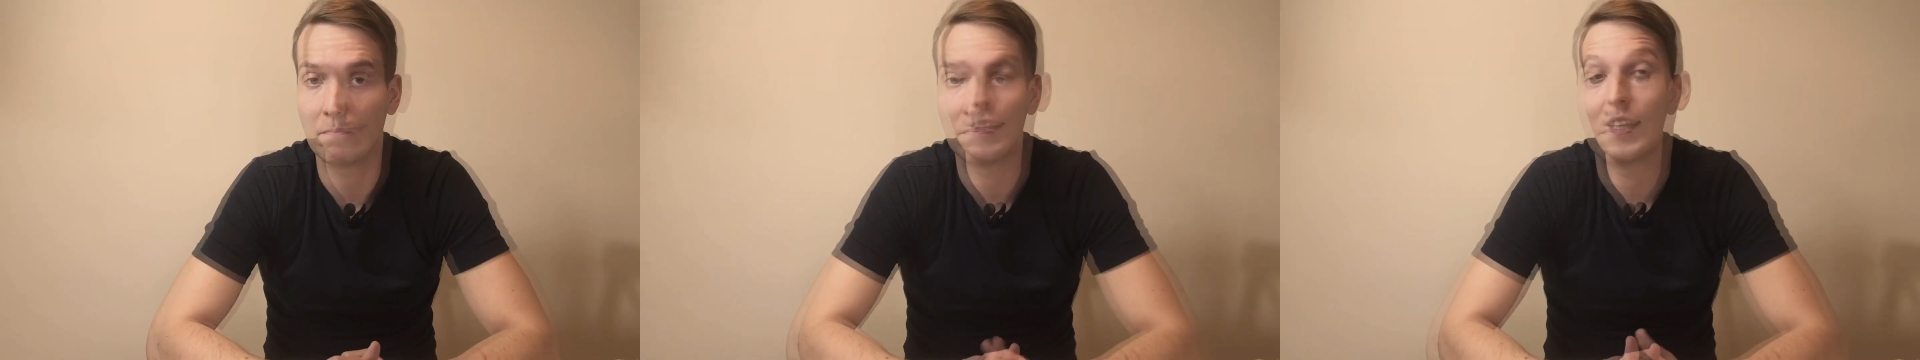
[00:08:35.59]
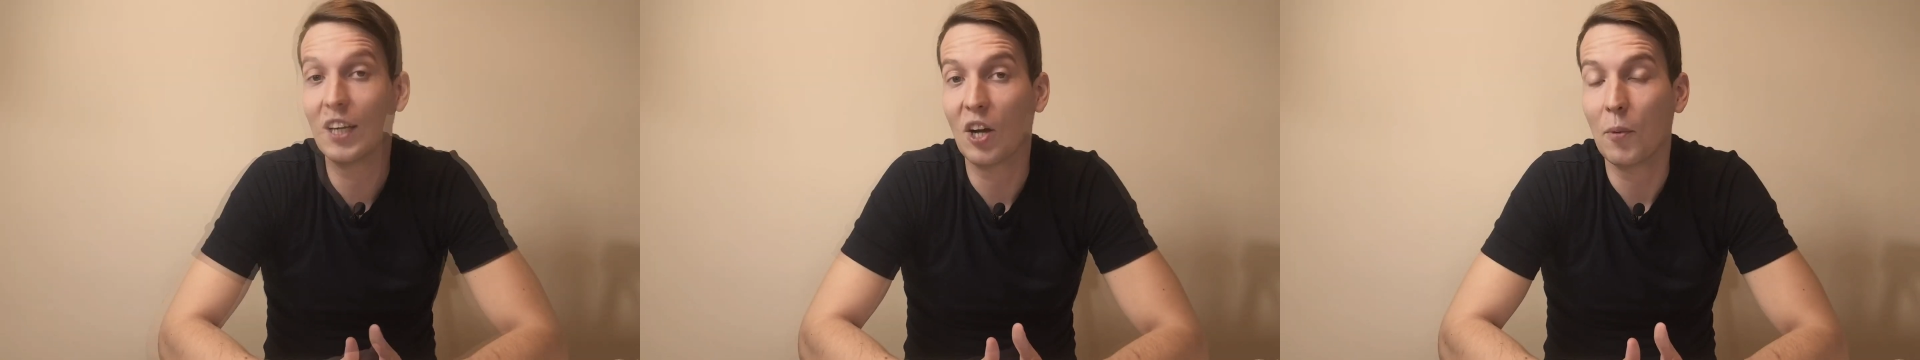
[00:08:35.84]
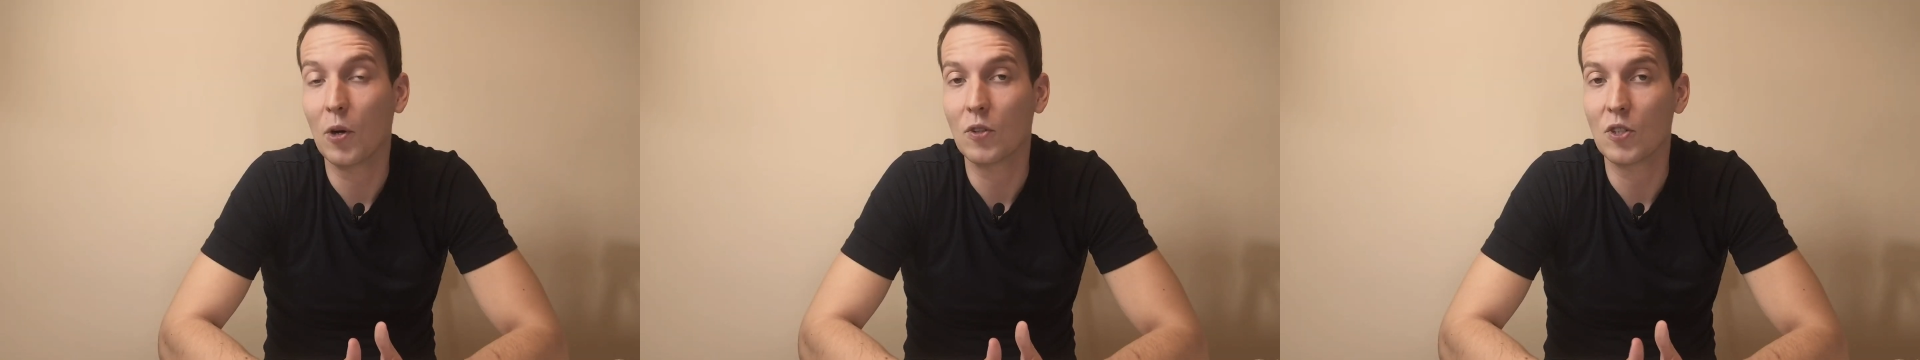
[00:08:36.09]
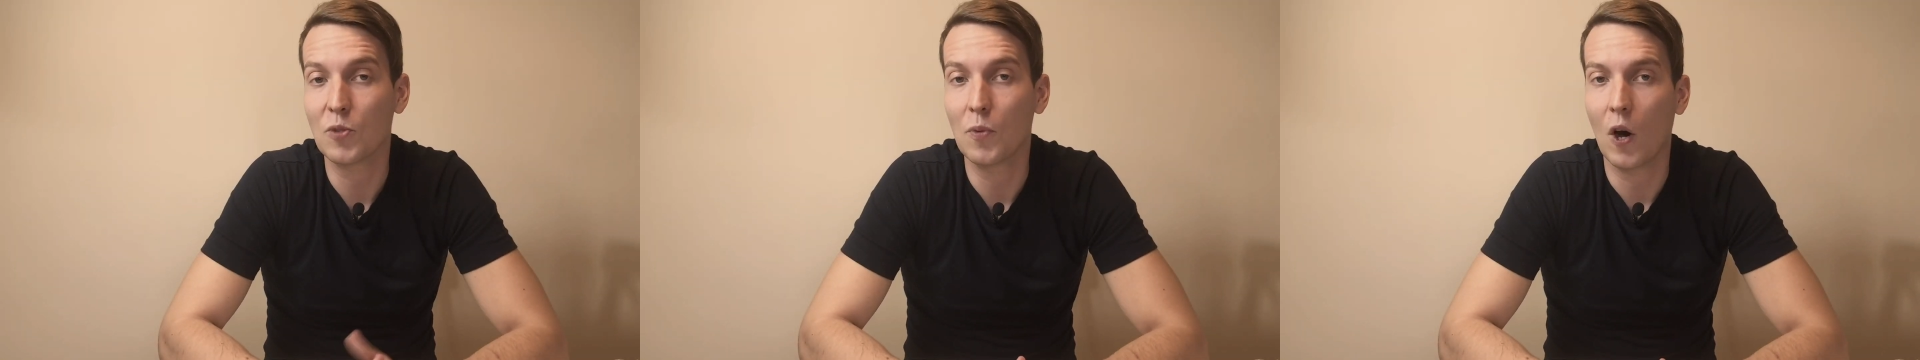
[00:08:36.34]
Think about
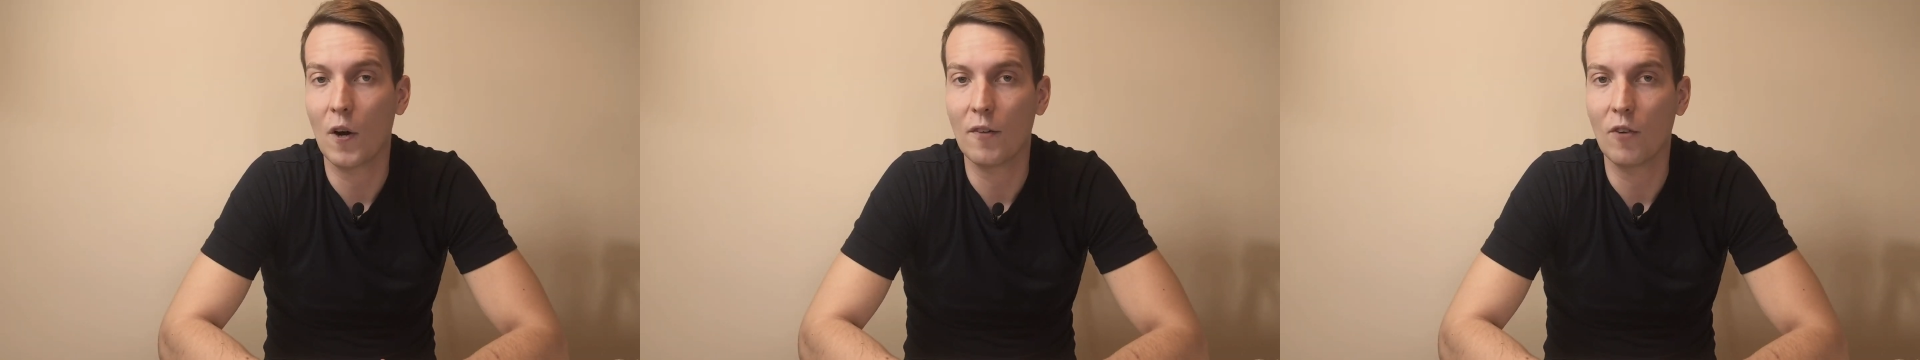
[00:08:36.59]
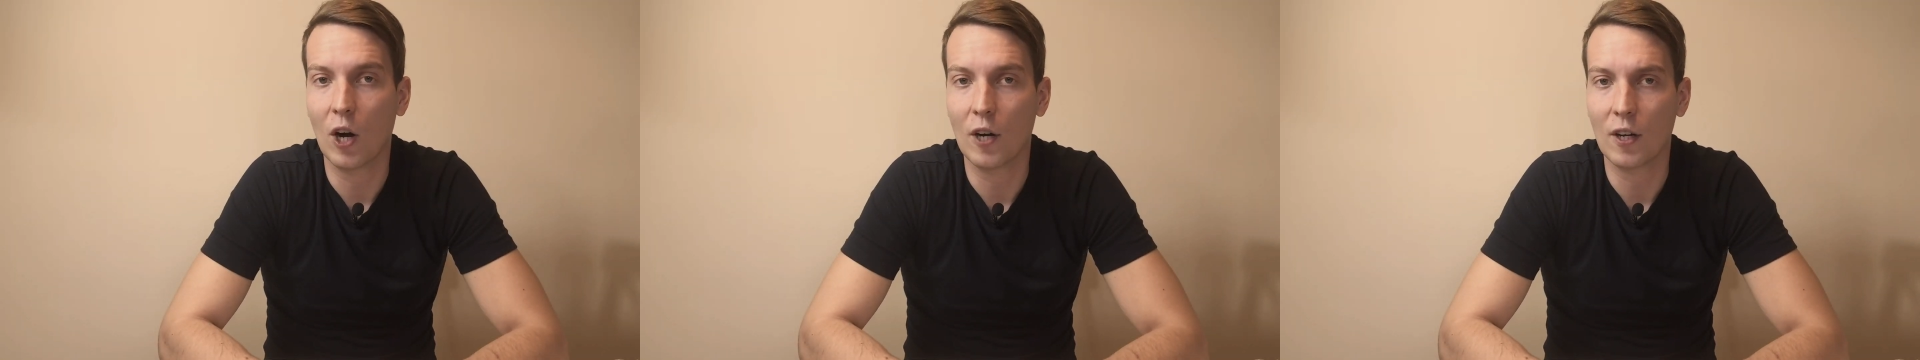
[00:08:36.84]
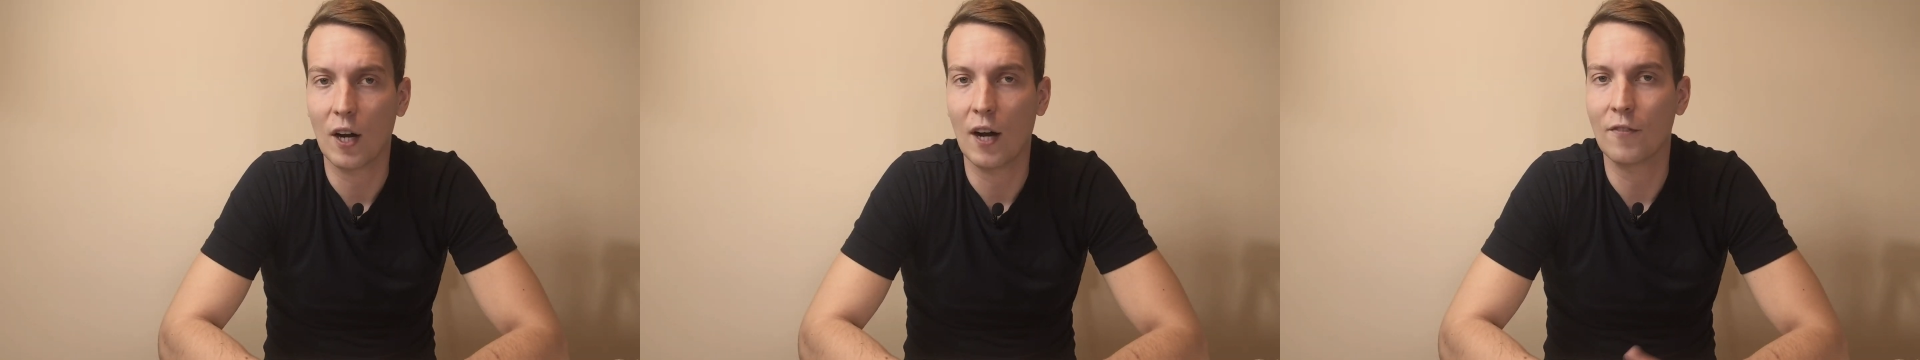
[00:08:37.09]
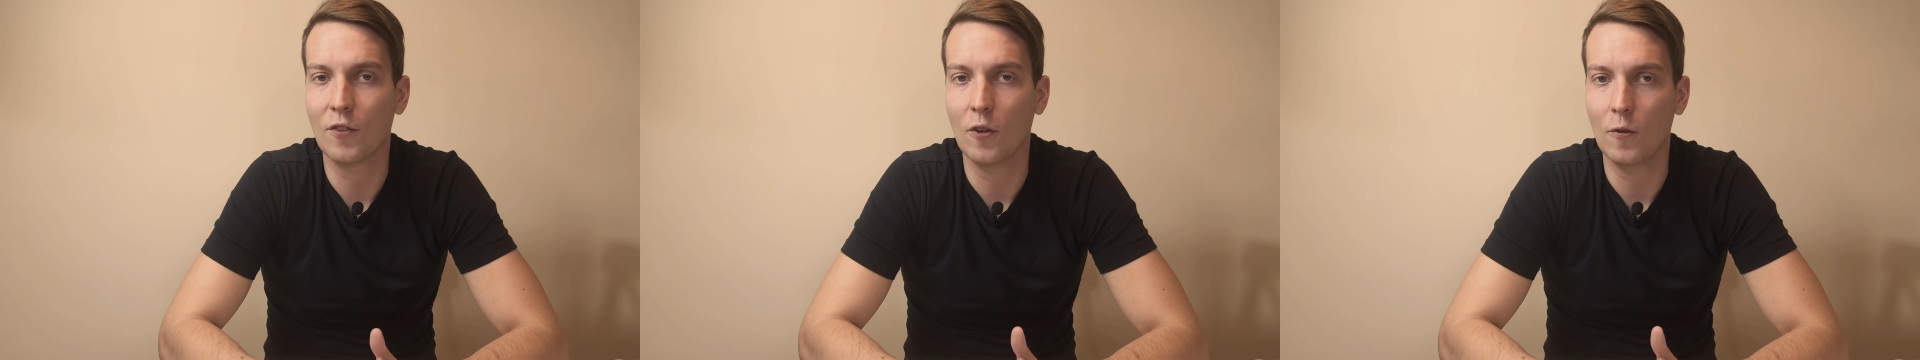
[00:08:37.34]
a small reward
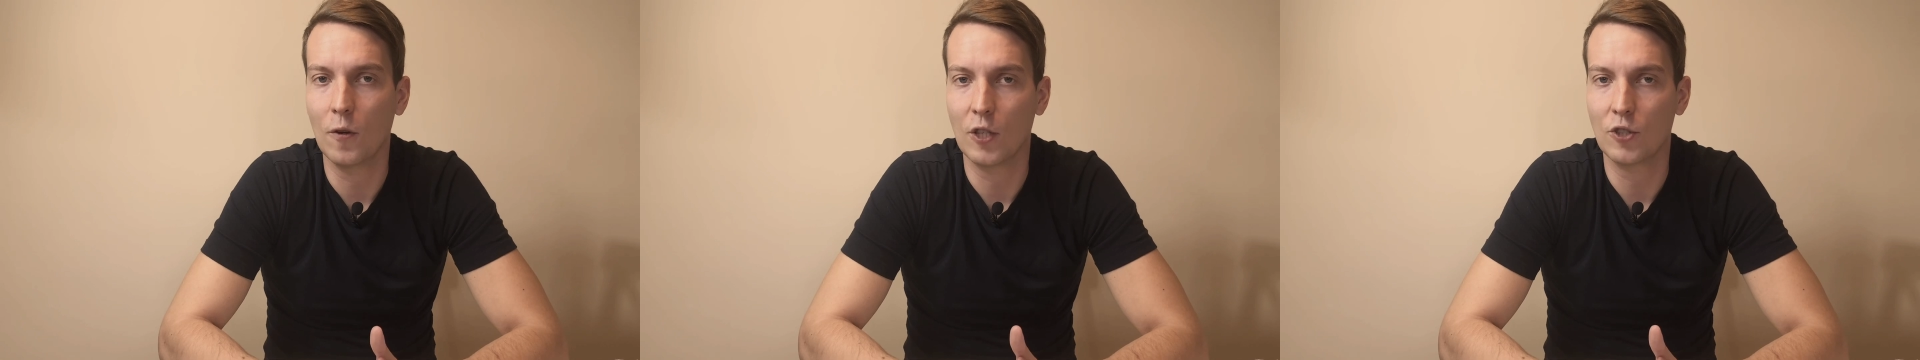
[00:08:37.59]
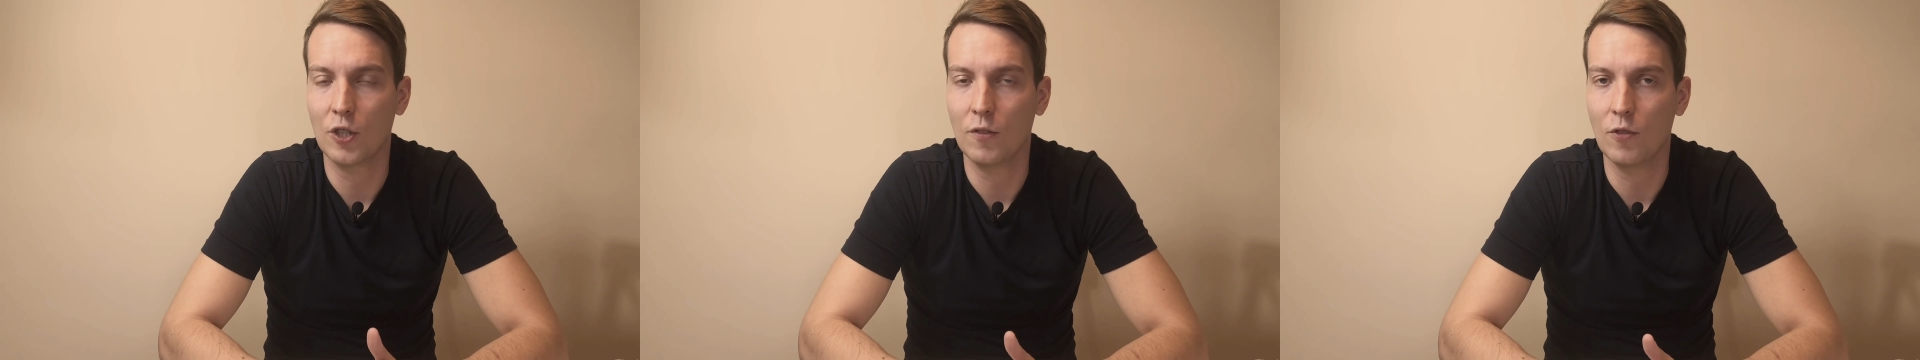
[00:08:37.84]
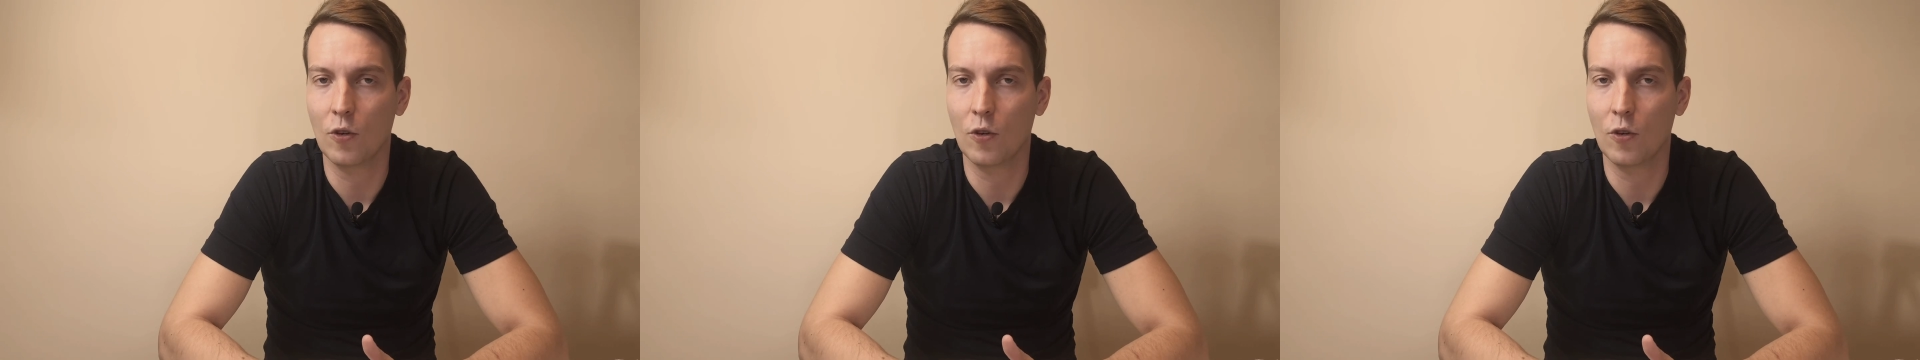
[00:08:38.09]
after you achieve